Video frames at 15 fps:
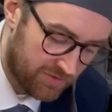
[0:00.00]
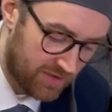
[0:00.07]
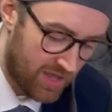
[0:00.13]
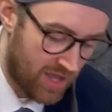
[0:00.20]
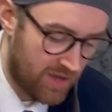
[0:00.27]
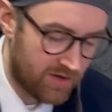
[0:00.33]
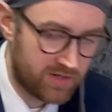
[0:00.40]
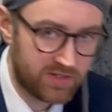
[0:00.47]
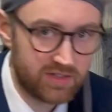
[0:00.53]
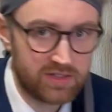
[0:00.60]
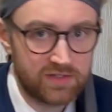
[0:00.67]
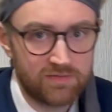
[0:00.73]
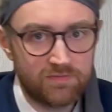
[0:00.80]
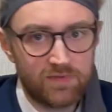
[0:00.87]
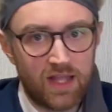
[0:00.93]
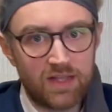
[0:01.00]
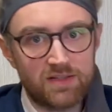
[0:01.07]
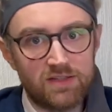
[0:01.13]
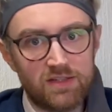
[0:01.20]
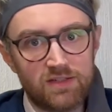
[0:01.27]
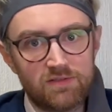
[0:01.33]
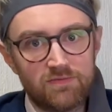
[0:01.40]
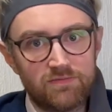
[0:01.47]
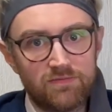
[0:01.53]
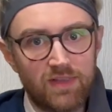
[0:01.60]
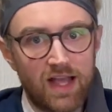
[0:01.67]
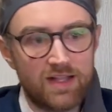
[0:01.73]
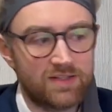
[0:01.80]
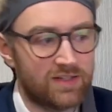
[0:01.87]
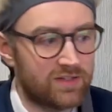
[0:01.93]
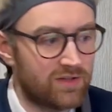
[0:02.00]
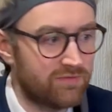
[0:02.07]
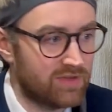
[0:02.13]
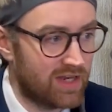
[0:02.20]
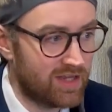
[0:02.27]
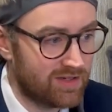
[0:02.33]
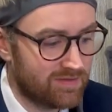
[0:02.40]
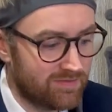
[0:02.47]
there it is. That's it. That's it. You've done it.